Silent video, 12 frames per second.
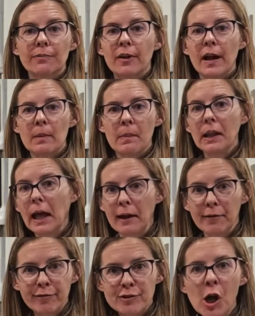fried in my
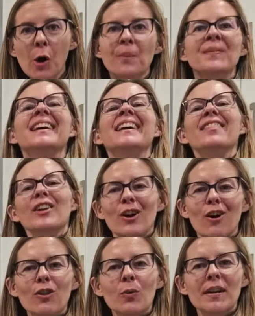life. So they're
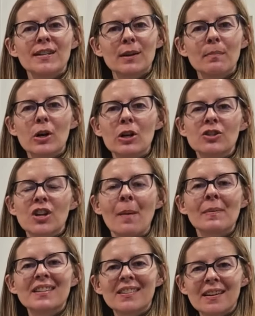all the way submerged. I'm
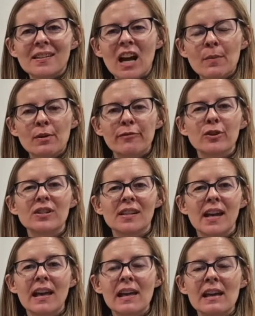gonna set a timer for
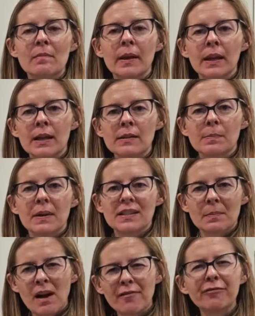10 minutes because
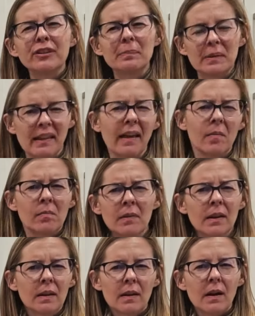I'm not flipping them.
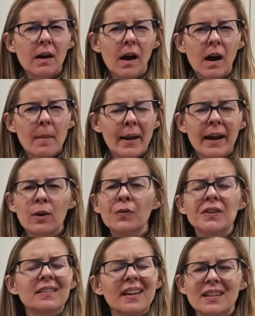And I don't
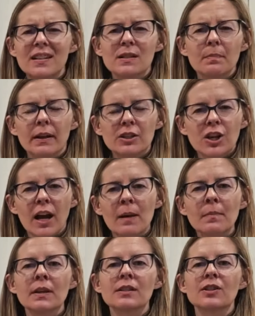think they need as much
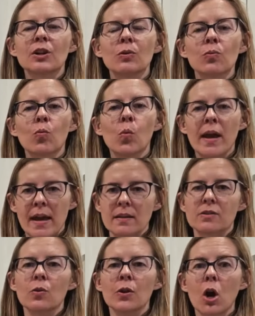time because they're
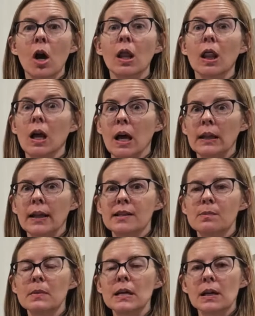wings. So they're a lot
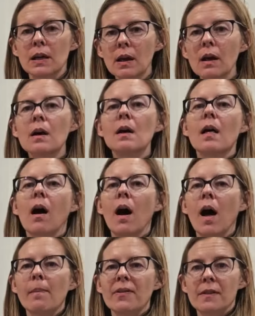less meaty
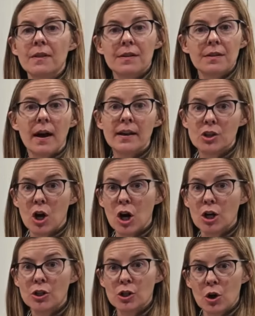than the thighs
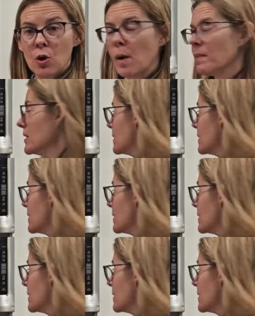are. So I'm gonna